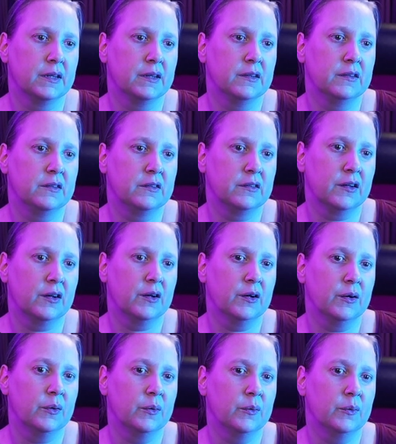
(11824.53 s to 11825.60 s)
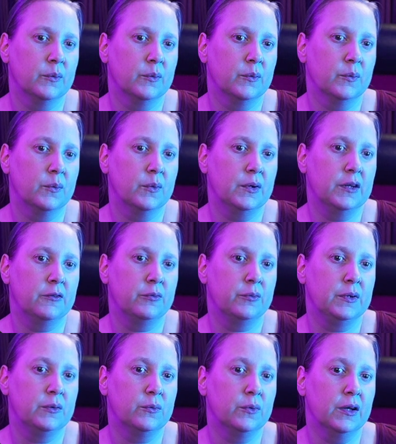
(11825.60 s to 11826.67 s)
So if
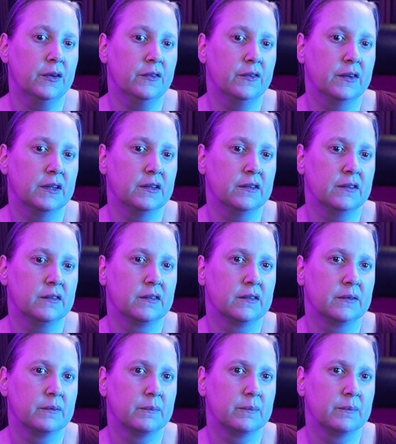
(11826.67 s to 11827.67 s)
we run this,